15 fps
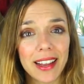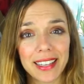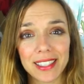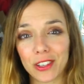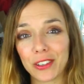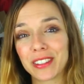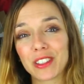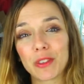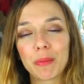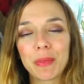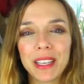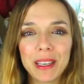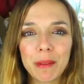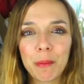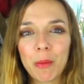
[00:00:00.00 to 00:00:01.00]
it's going to
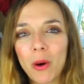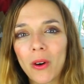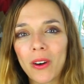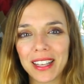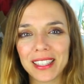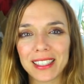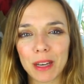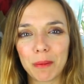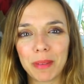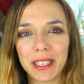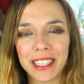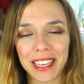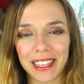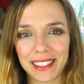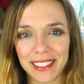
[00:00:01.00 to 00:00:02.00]
be more or less
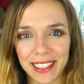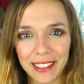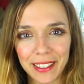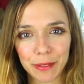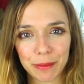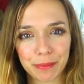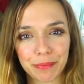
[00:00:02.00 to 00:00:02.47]
complicated.